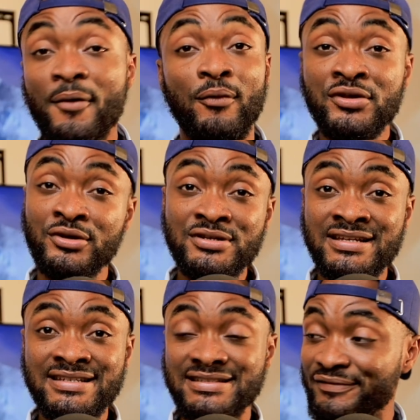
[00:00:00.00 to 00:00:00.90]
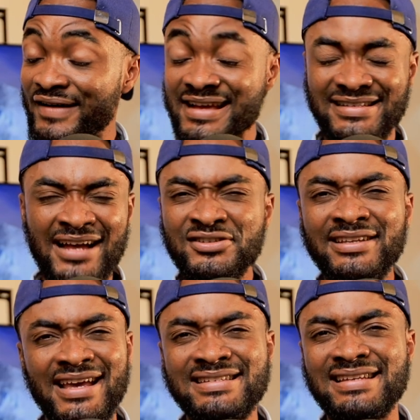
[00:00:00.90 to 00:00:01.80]
When you're using this device, it actually
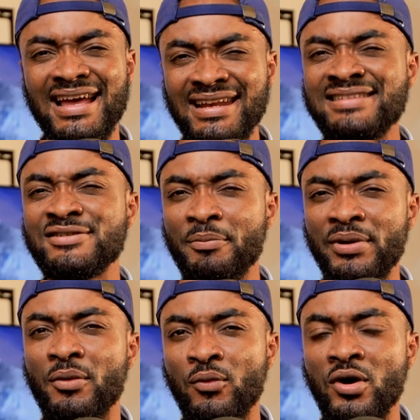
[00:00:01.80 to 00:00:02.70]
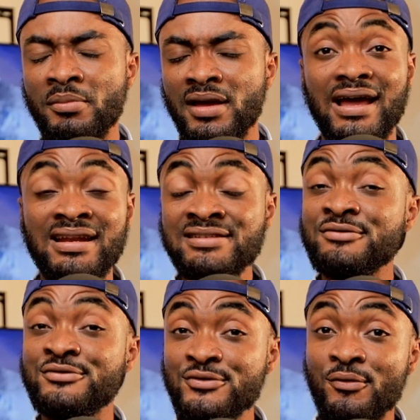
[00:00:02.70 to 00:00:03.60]
gets a little bit warm, a
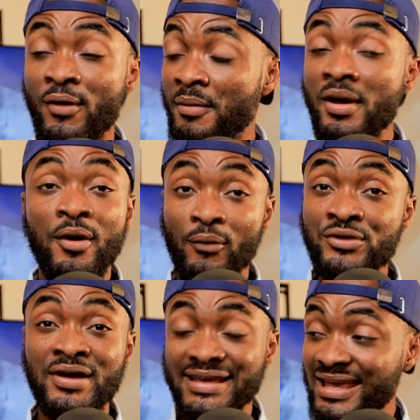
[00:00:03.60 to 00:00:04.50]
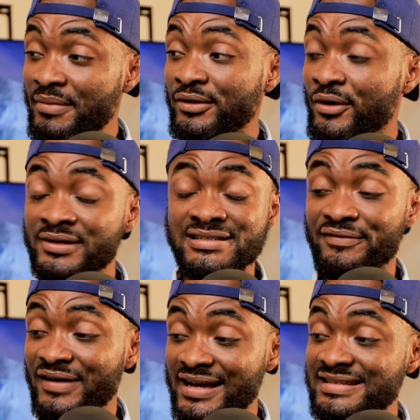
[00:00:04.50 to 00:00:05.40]
little too warm when you're gaming on this
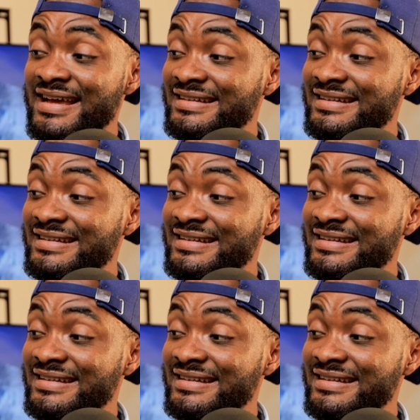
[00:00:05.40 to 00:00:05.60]
device.